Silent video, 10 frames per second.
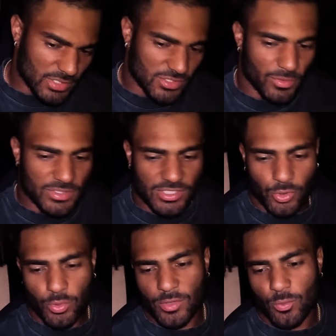so it's a
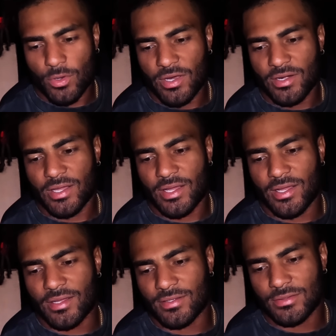quick one.
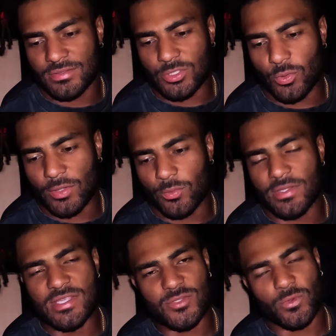It's a quick one
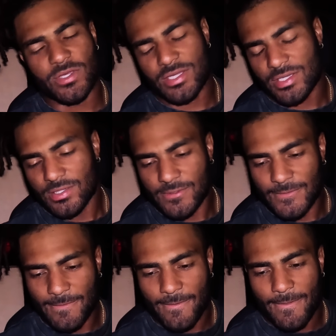this week.
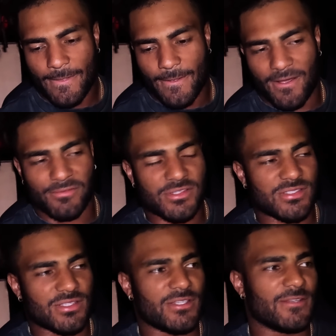
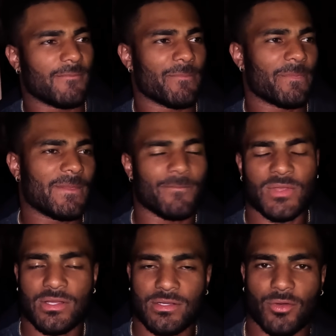Obviously,
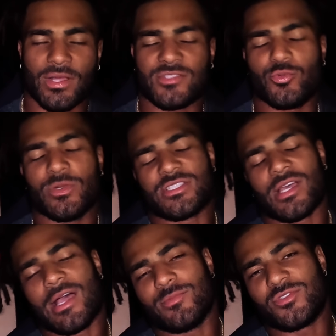don't got too much
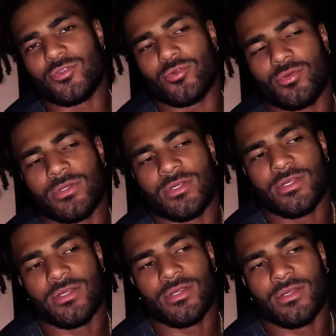time to
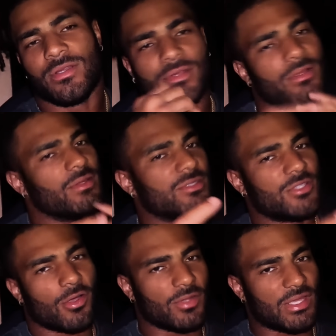
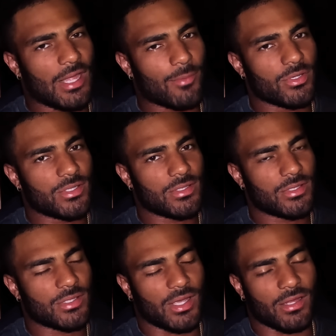talk on the camera.
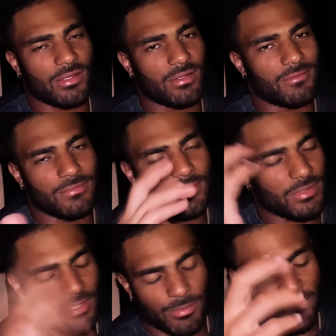I gotta
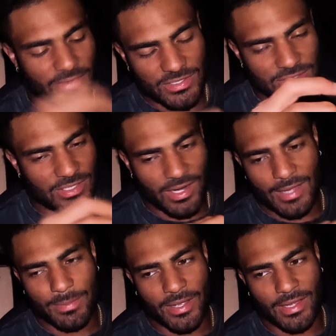get my face in that
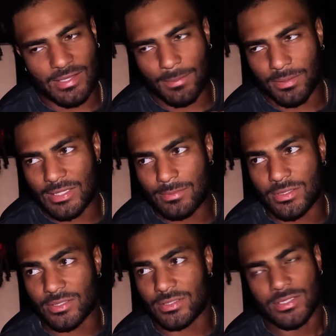iPad, that
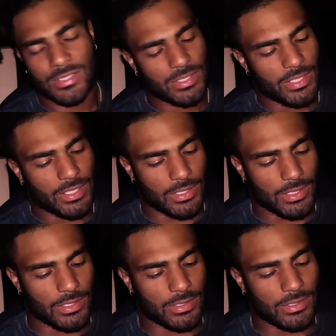playbook,
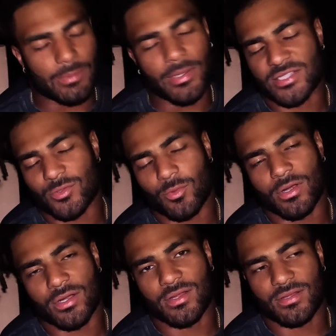and get back to
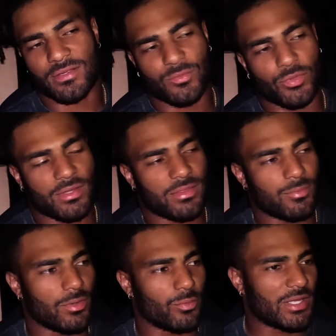work with
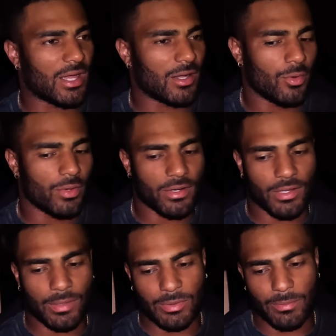what we got going
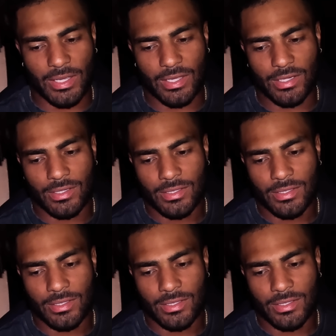on. But man,